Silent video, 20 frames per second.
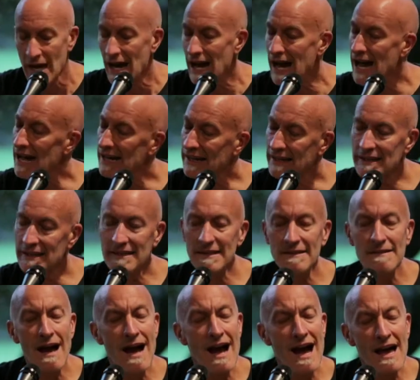I
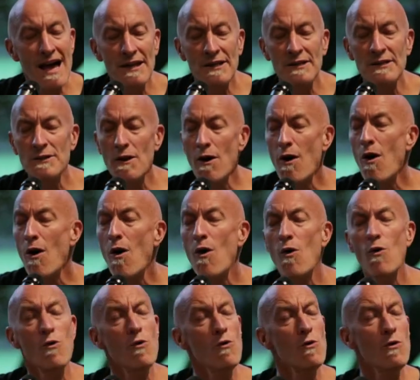cannot
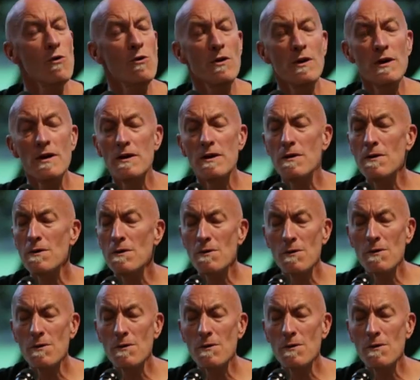know you,